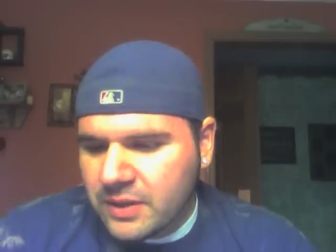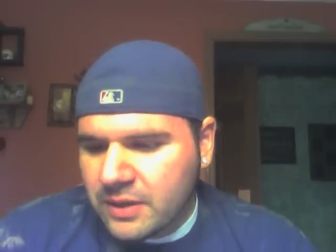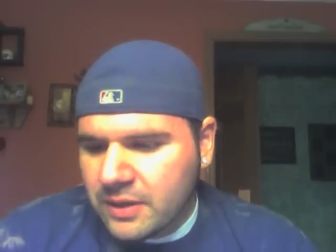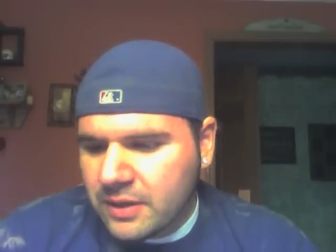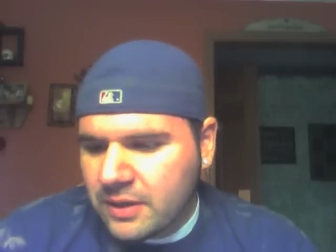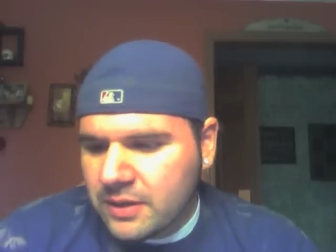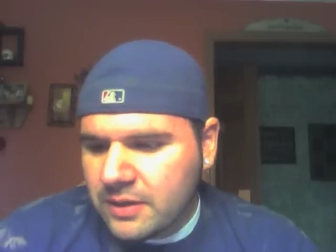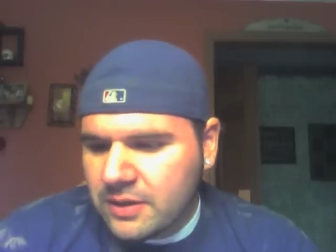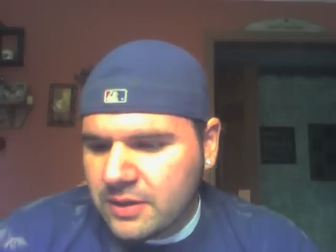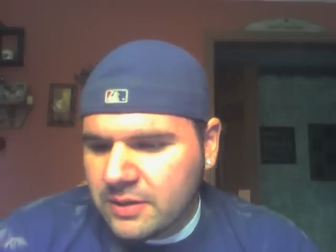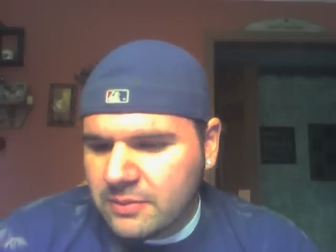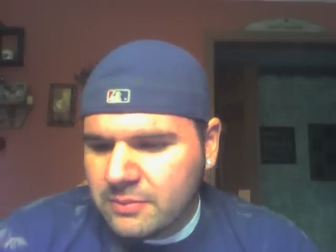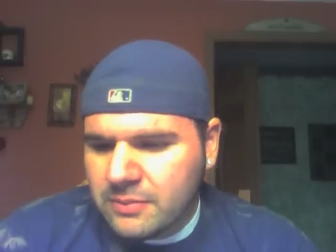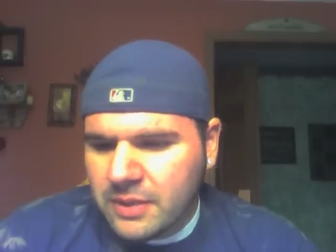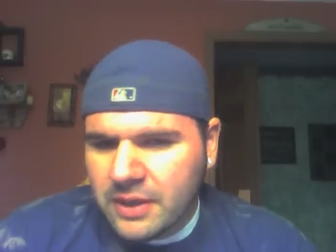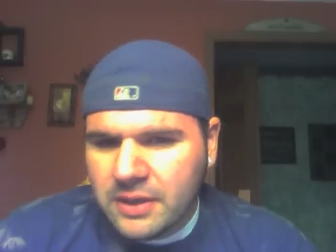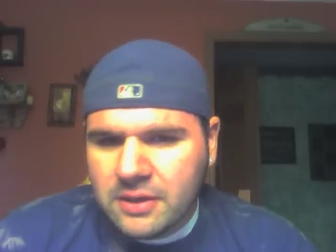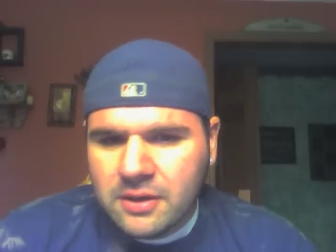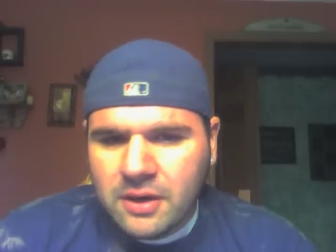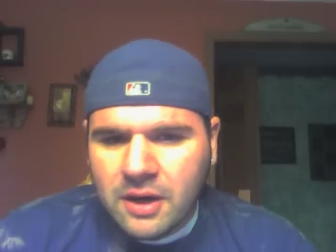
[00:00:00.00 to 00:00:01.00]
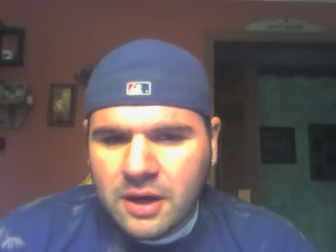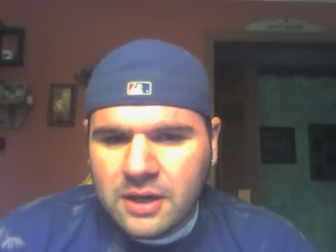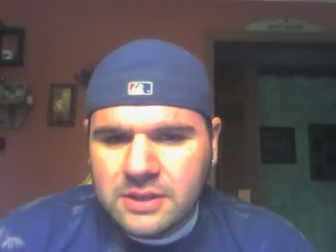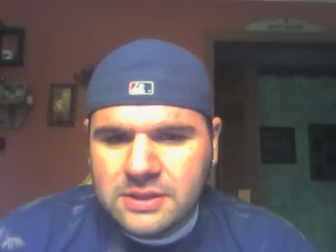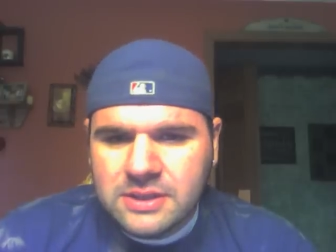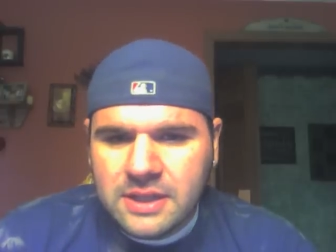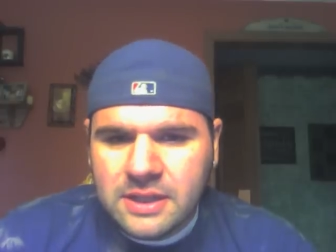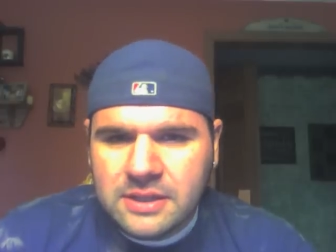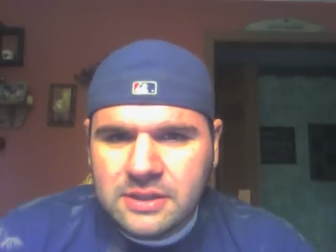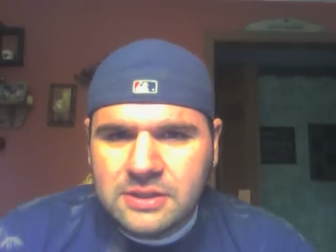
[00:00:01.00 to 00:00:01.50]
Uh, Mike
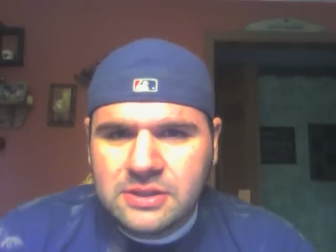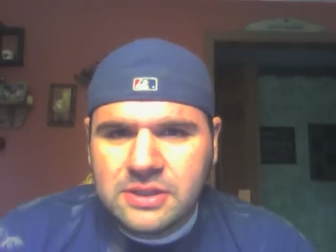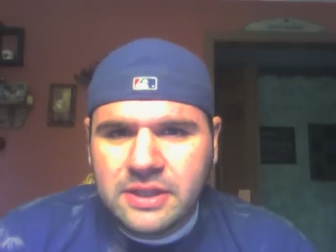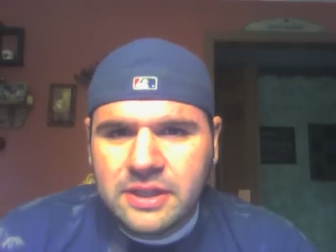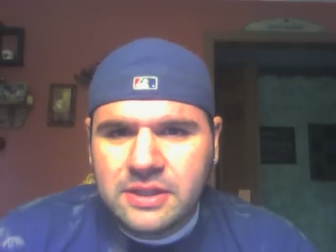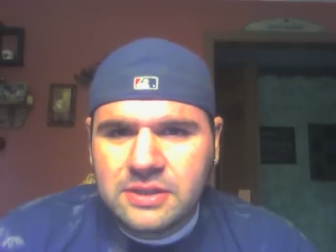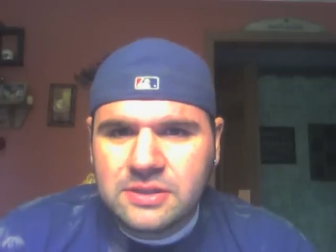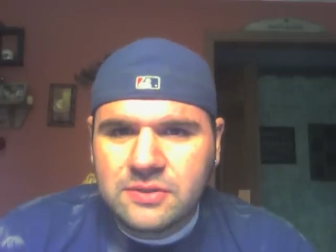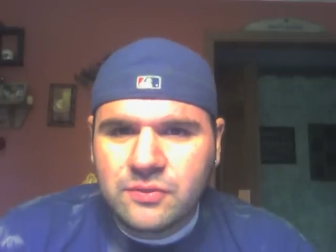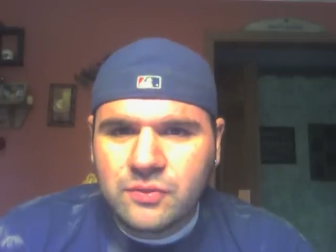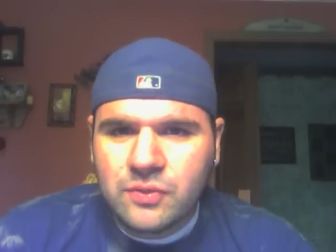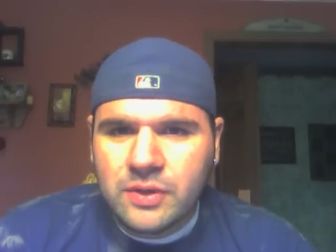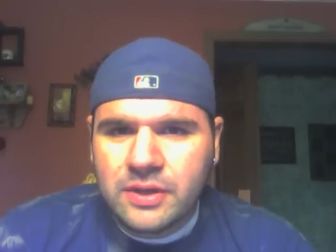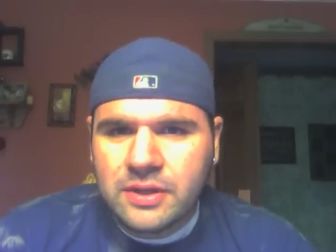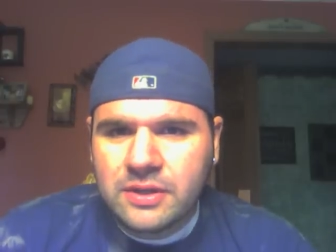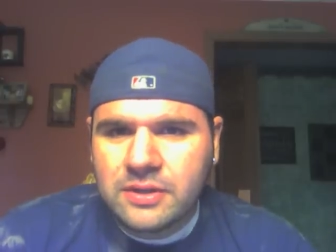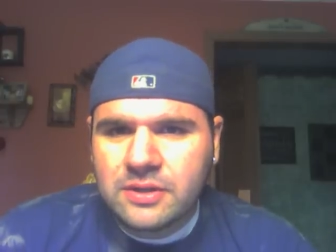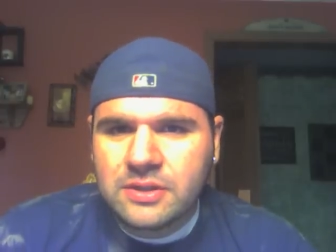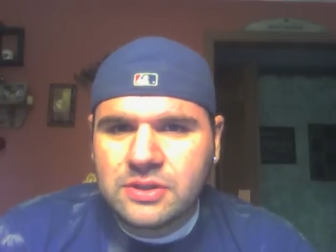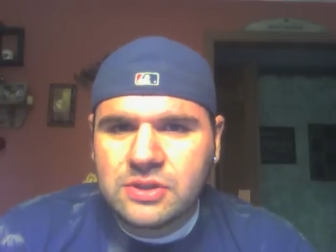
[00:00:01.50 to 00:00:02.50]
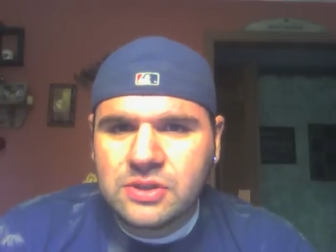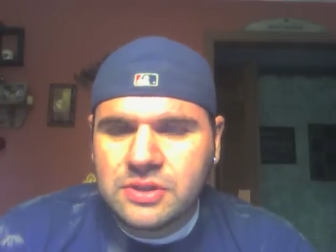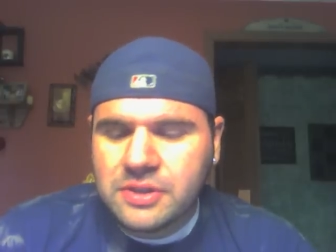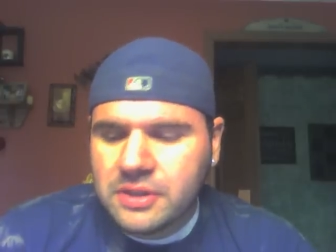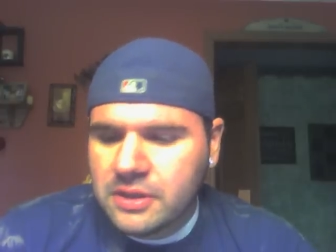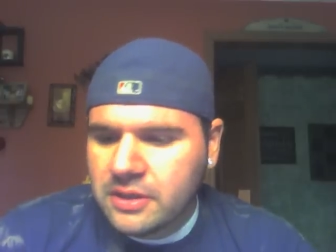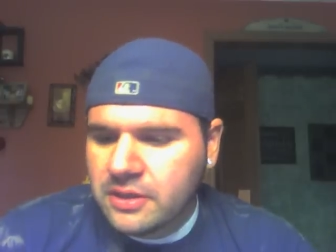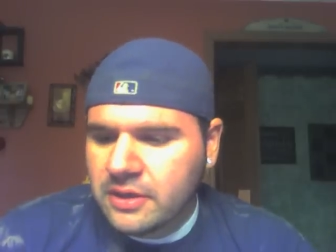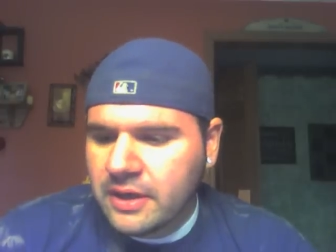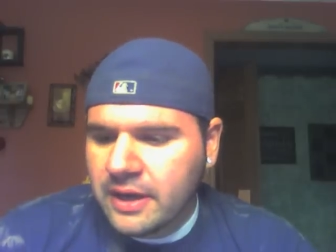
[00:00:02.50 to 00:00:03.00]
lost any chance of winning this
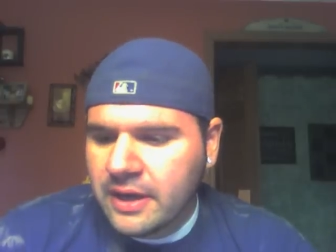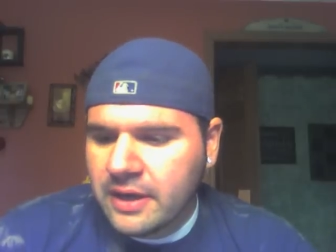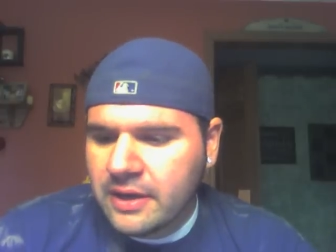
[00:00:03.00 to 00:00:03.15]
year,